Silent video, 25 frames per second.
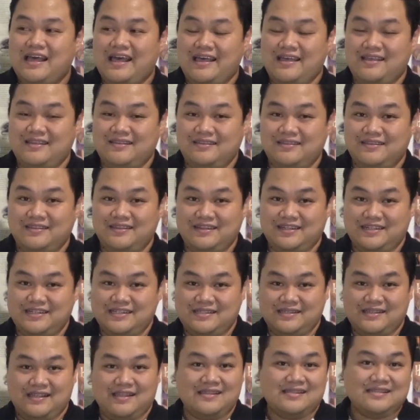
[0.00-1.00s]
and
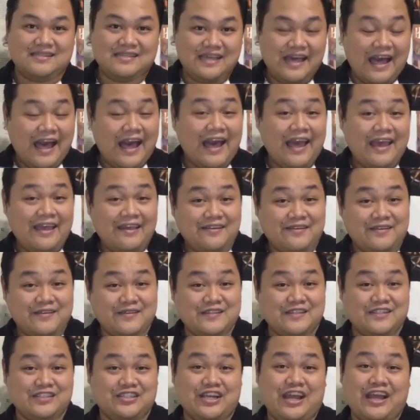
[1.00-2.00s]
there's this guy
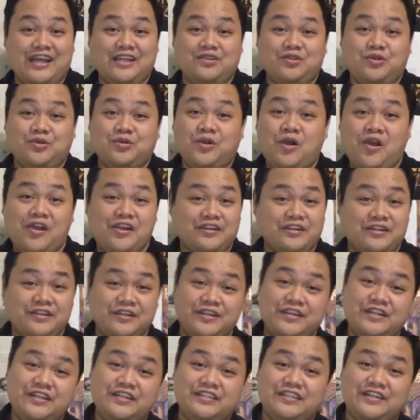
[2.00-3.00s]
who's trying to court
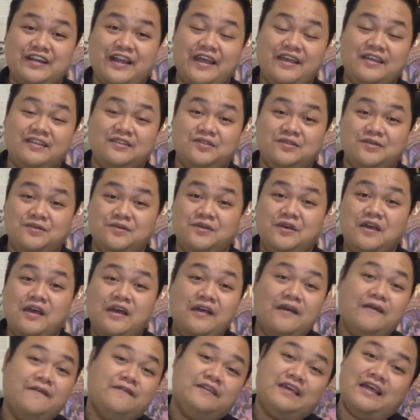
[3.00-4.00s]
her, trying to
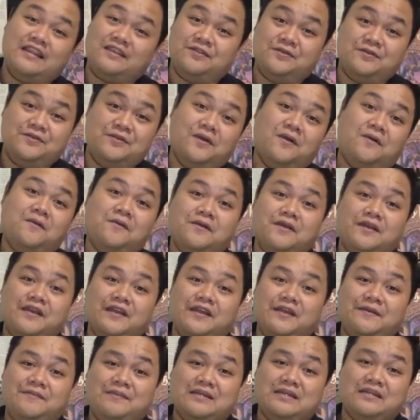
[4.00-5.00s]
get to know
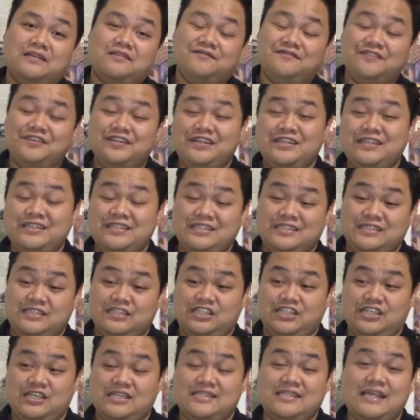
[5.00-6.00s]
her, but at first
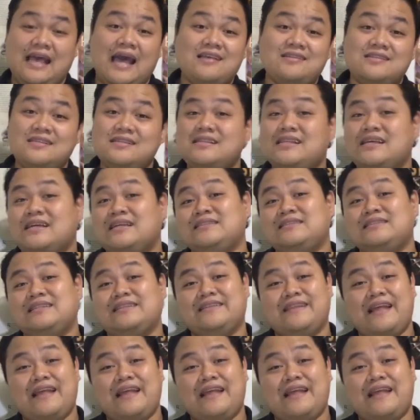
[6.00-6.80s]
she's hesitant.